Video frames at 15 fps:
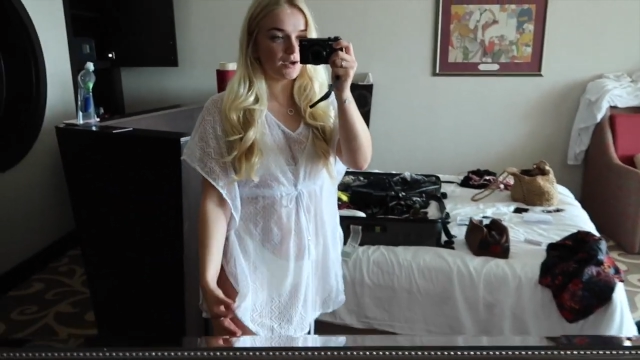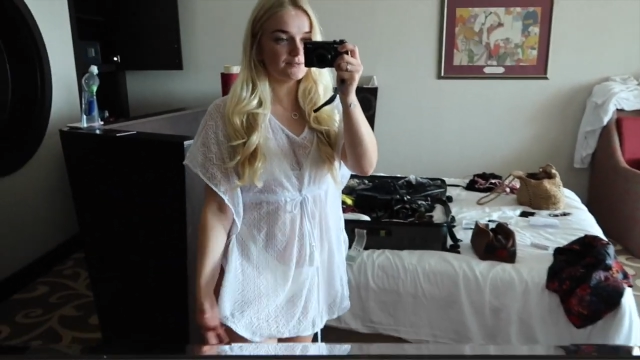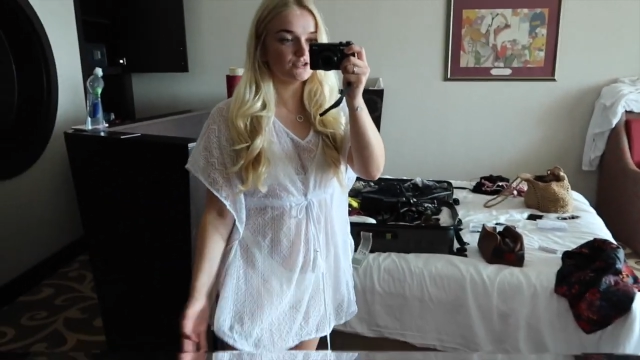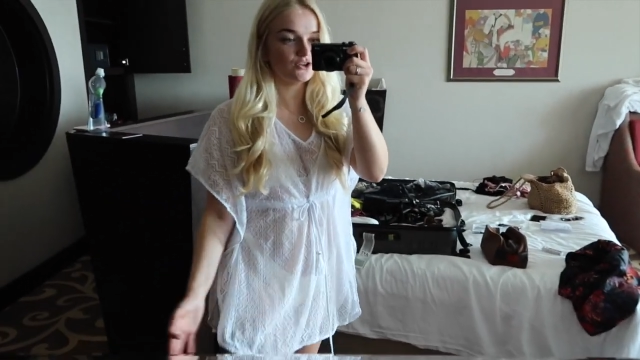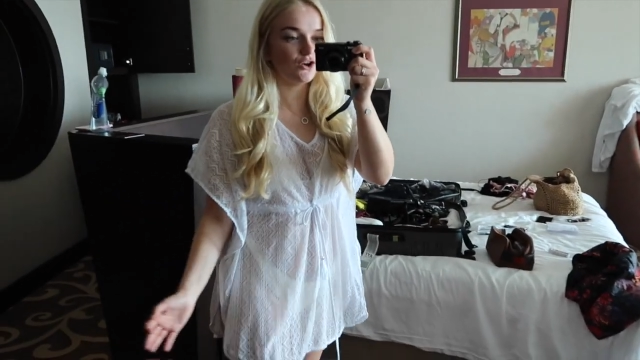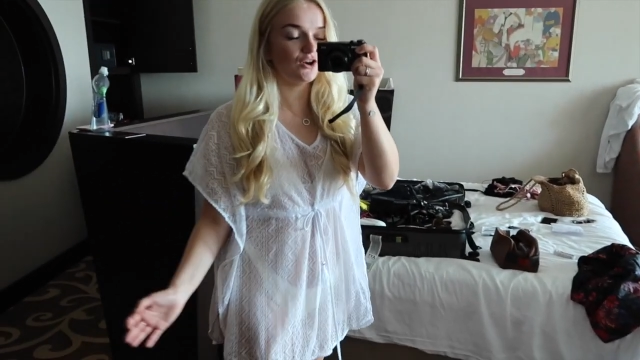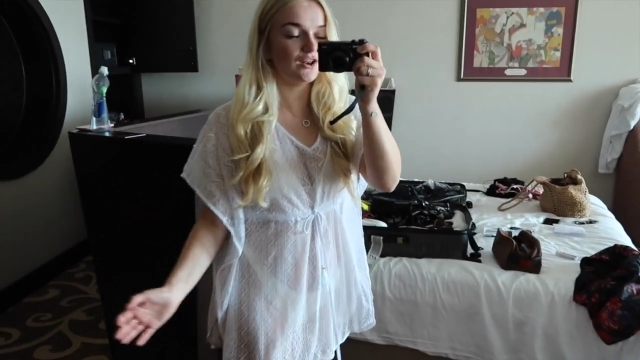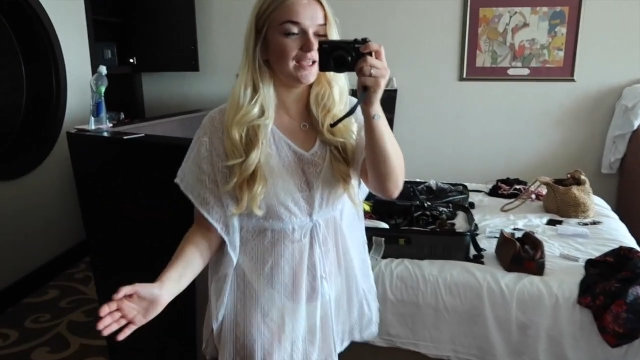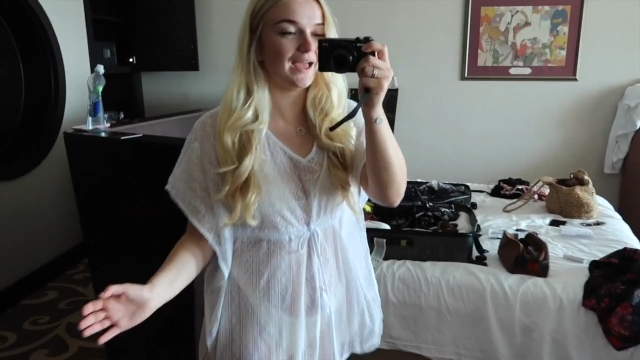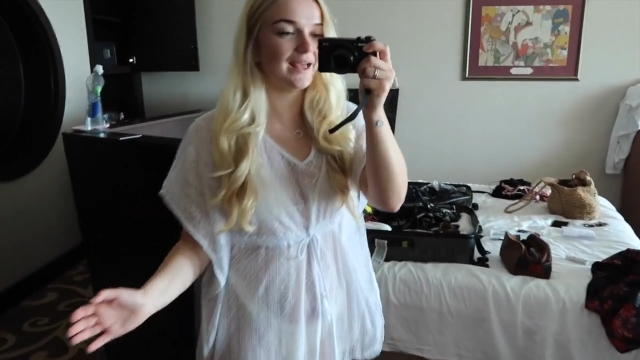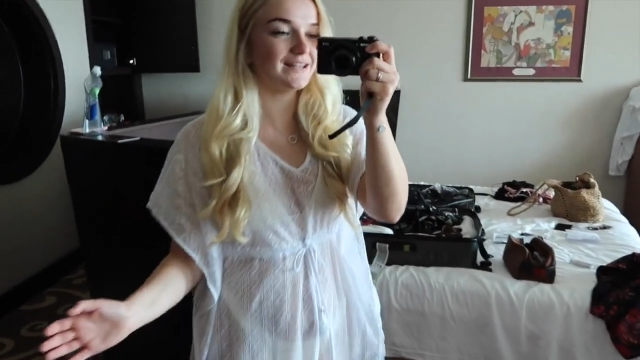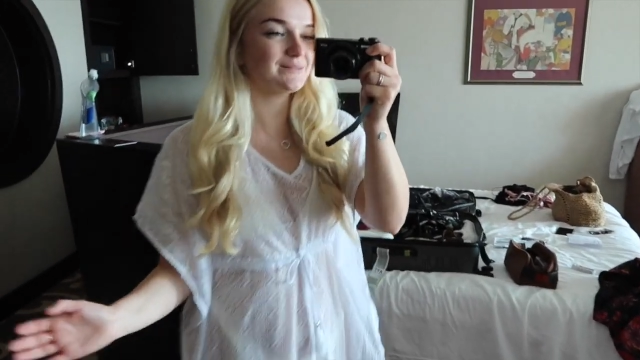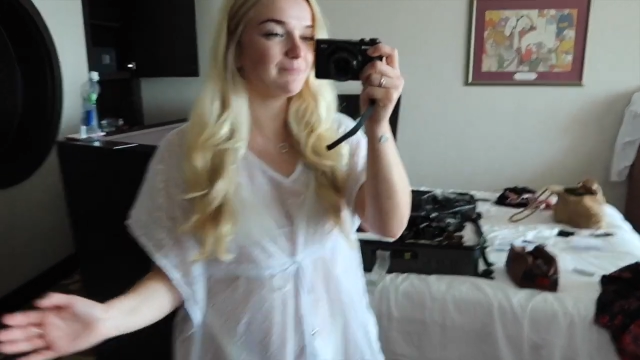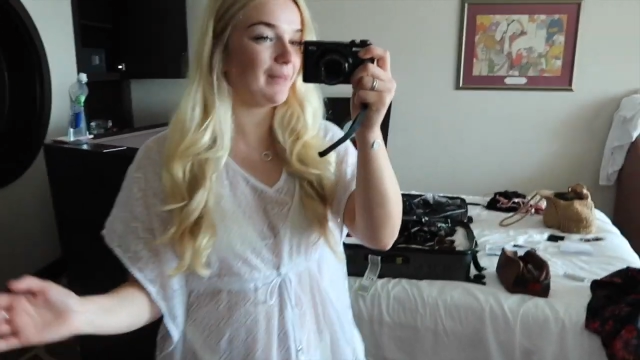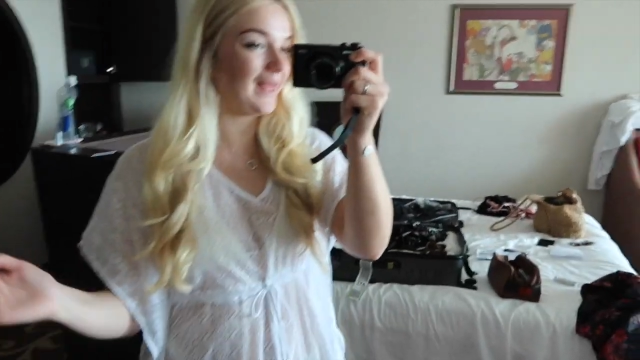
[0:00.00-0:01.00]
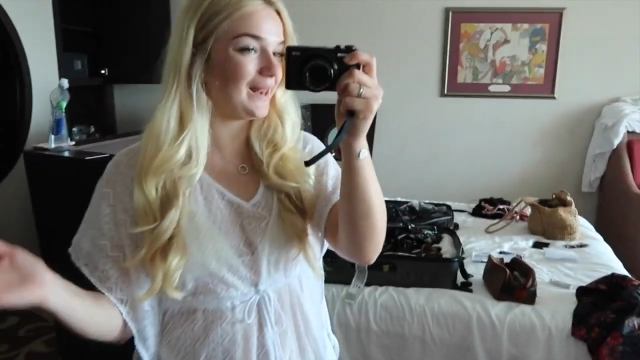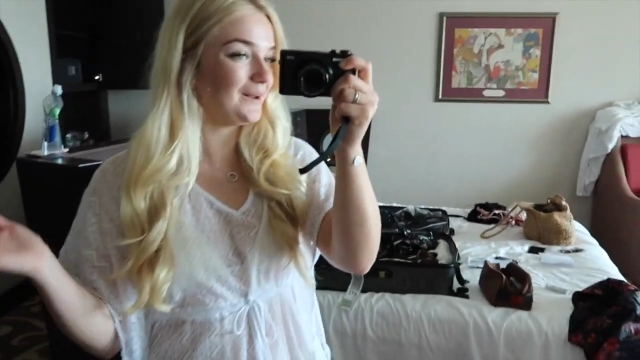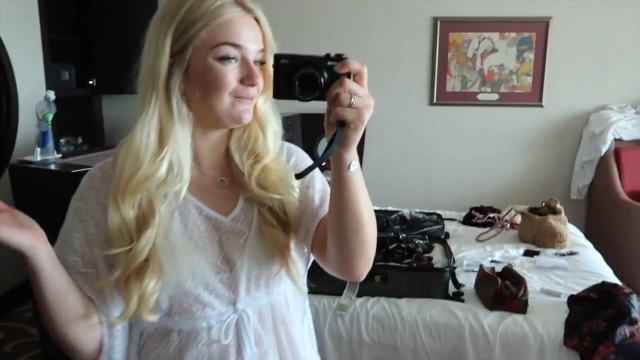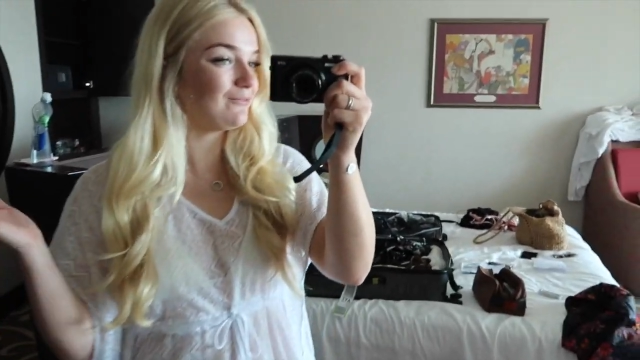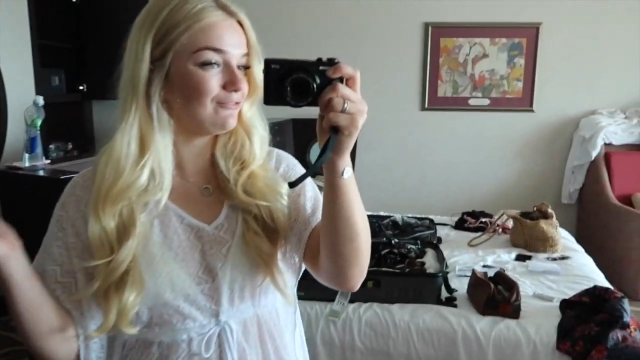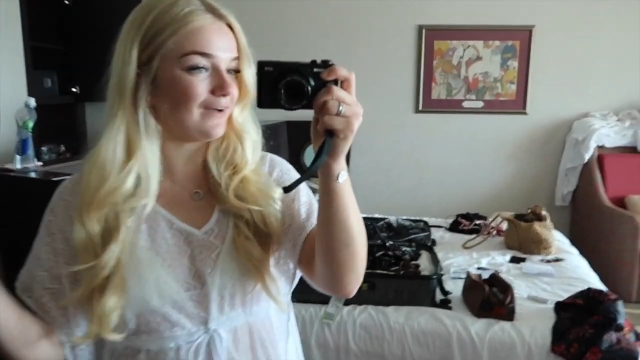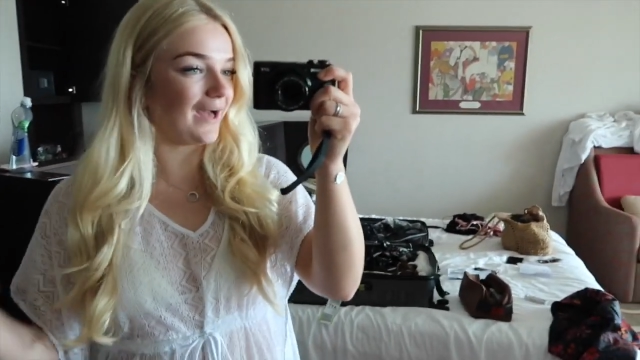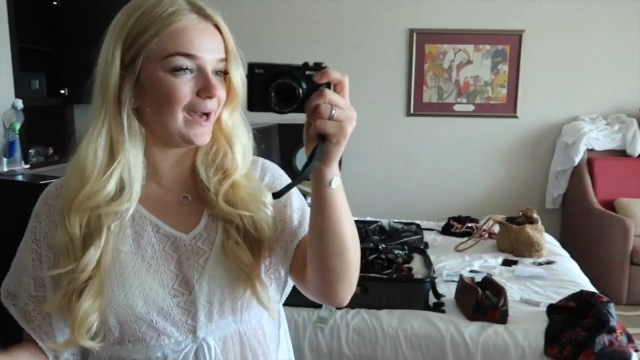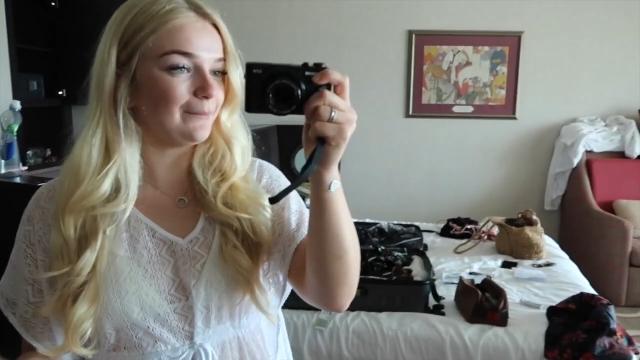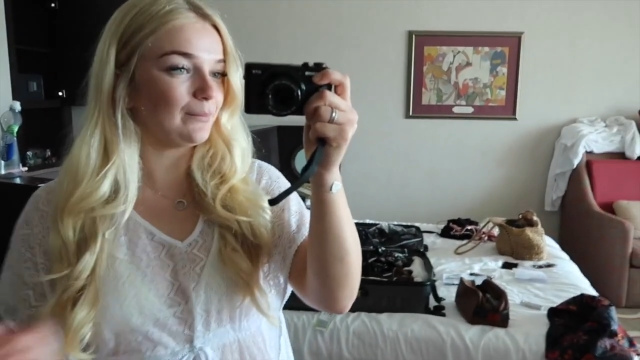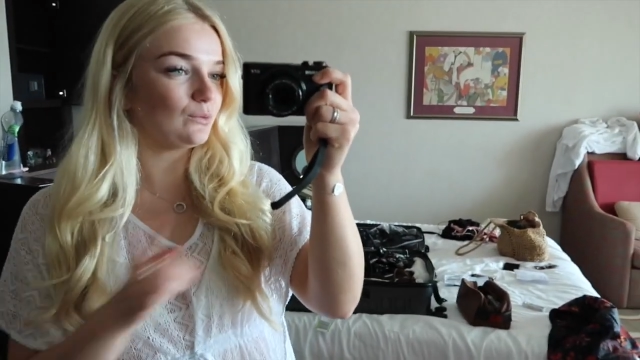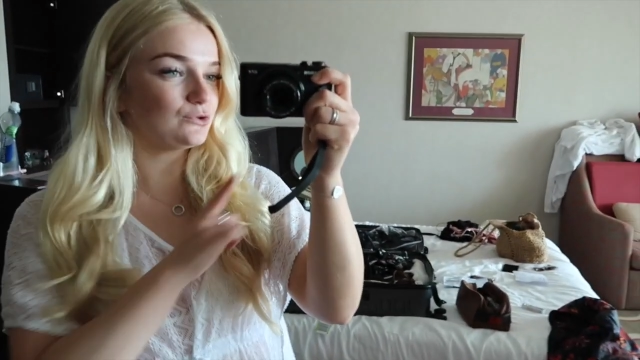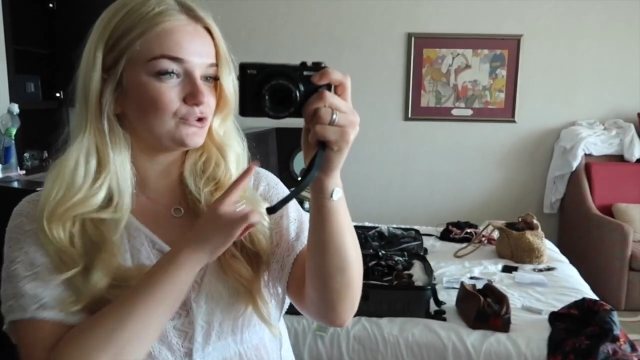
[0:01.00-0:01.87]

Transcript: times this holiday and it's been fab.